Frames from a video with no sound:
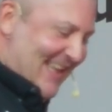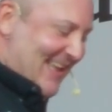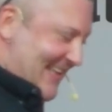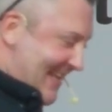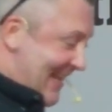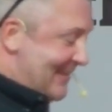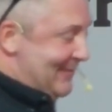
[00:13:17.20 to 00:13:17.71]

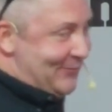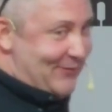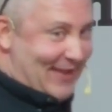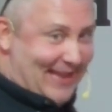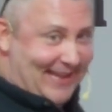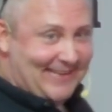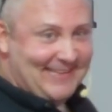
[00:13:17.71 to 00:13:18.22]
That's a
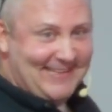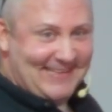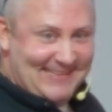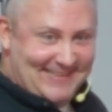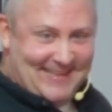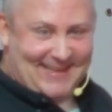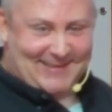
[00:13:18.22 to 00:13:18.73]
fact.
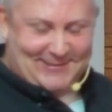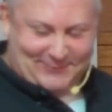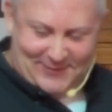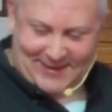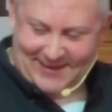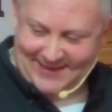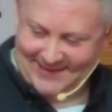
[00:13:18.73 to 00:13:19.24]
That's a
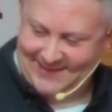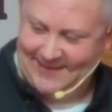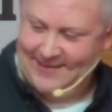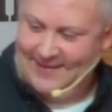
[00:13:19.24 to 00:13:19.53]
fact.